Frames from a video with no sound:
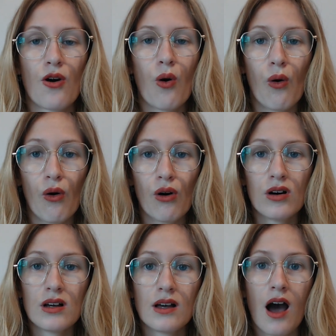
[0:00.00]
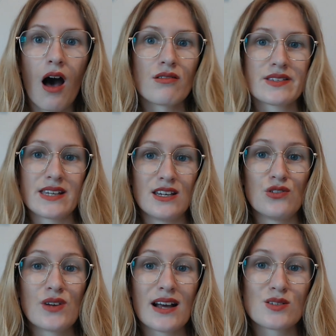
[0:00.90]
Or, I'll see
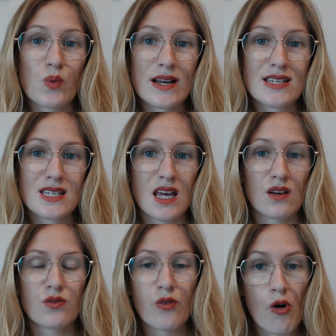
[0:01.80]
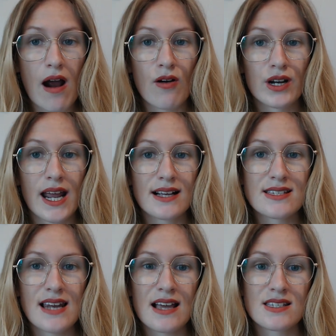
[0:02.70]
you next Wednesday for our
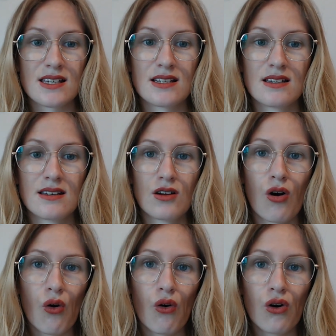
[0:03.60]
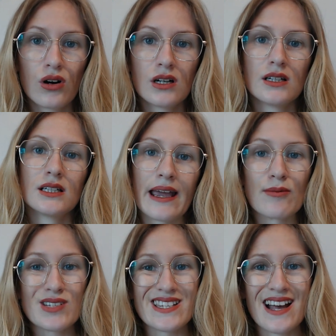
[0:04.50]
next lesson. Or,
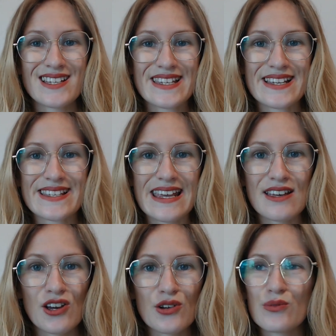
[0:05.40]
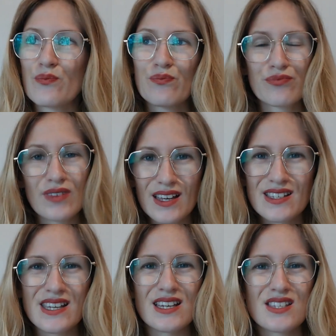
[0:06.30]
it was nice to see you
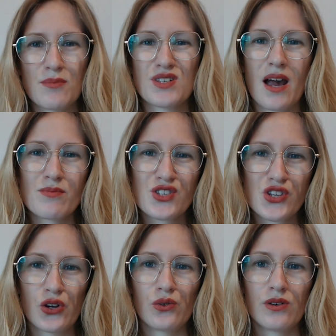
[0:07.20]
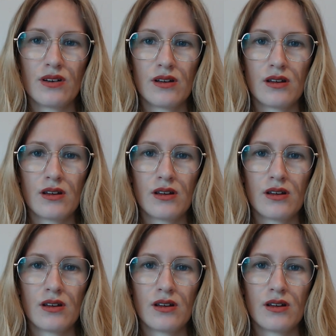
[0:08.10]
sometime soon.